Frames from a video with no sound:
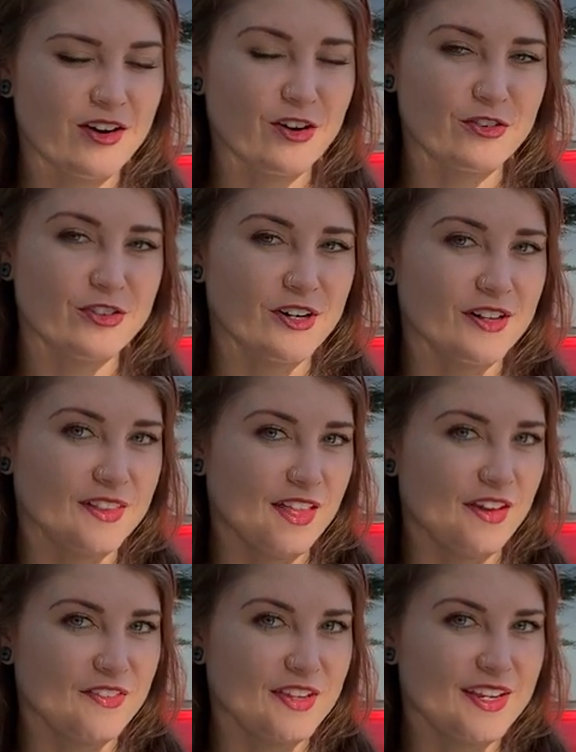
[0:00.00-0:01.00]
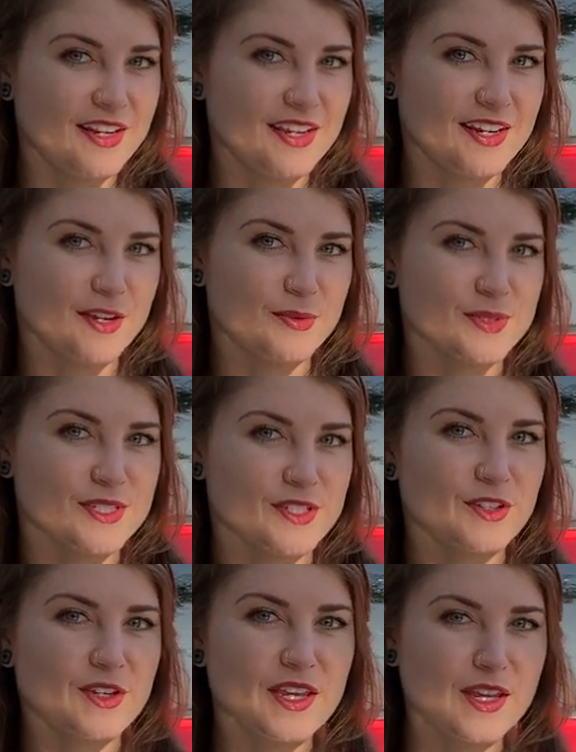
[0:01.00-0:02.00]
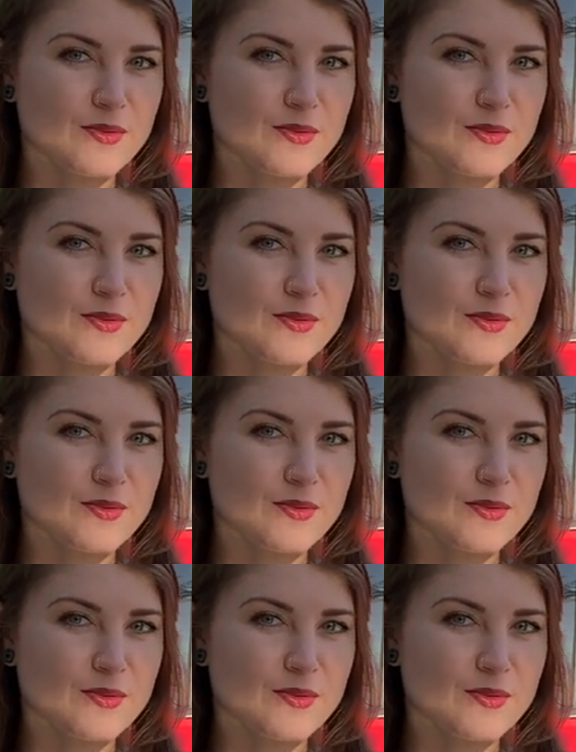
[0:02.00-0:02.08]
RPHA 11 and I was looking